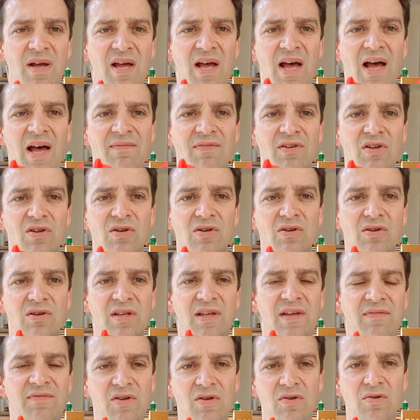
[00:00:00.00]
have a look,
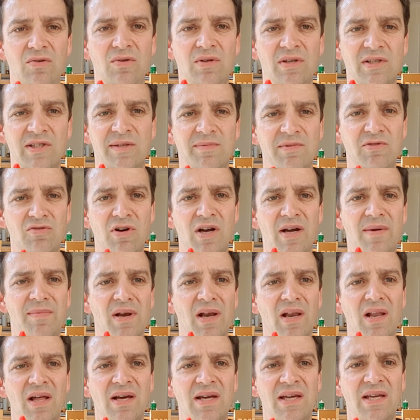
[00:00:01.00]
if you subscribe
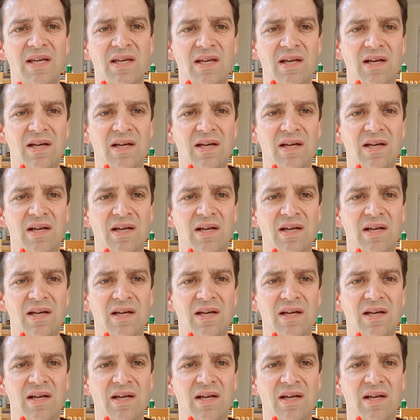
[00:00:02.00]
and like,